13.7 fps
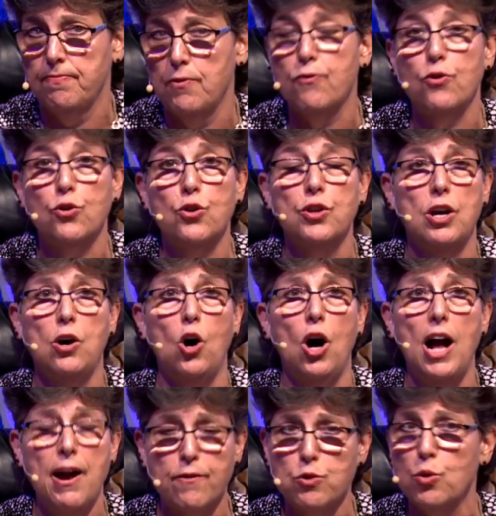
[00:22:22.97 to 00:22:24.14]
for
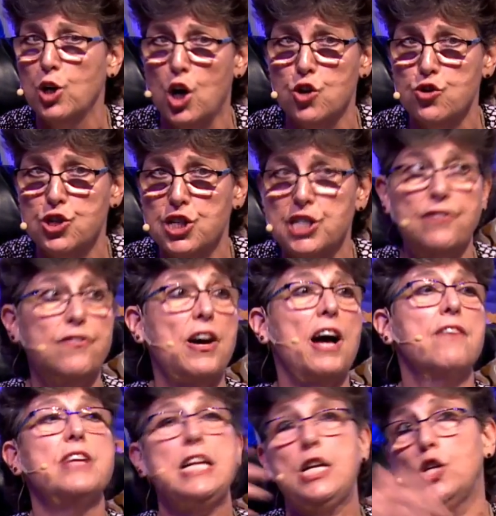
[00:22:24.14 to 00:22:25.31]
everyone under
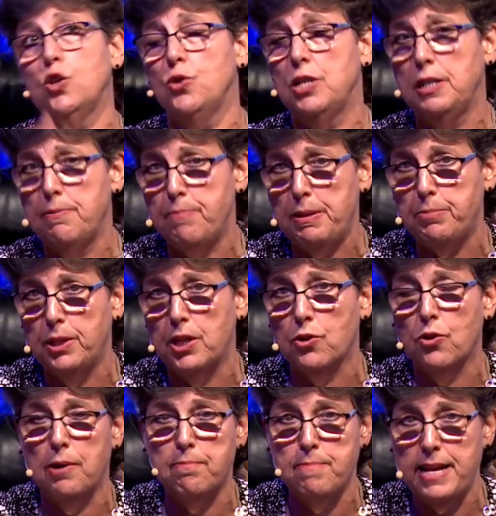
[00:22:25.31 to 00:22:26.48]
65, including the people that are
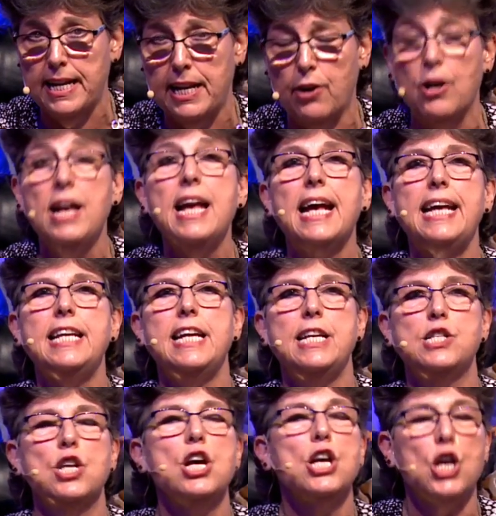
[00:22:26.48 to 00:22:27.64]
on Medicare. It
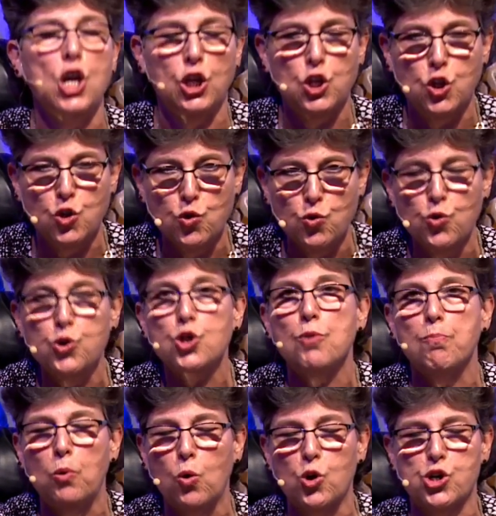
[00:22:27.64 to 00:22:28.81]
is a huge
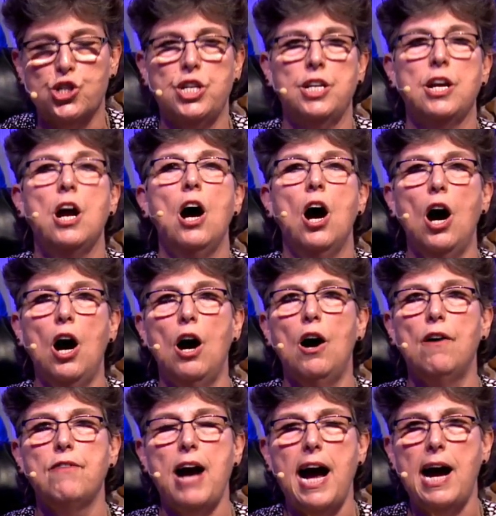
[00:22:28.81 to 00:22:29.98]
portion
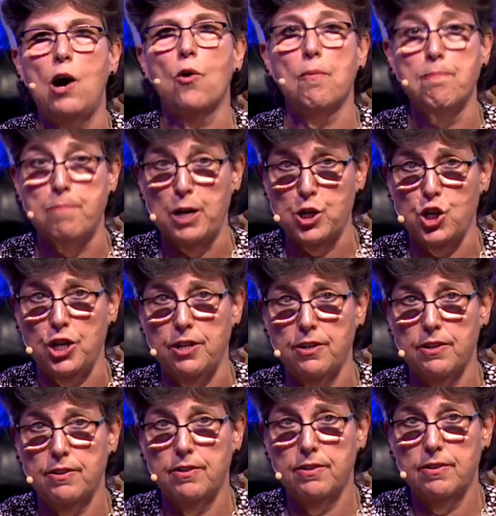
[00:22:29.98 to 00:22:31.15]
of our budget
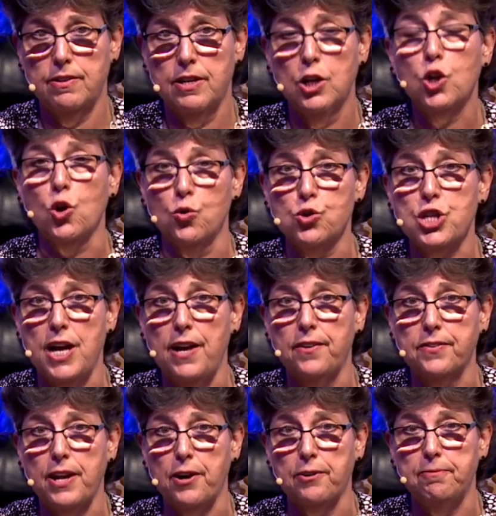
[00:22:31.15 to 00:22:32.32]
goes to health
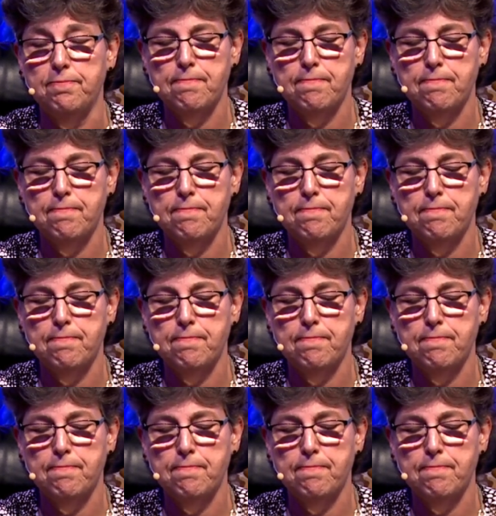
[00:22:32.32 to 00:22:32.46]
care.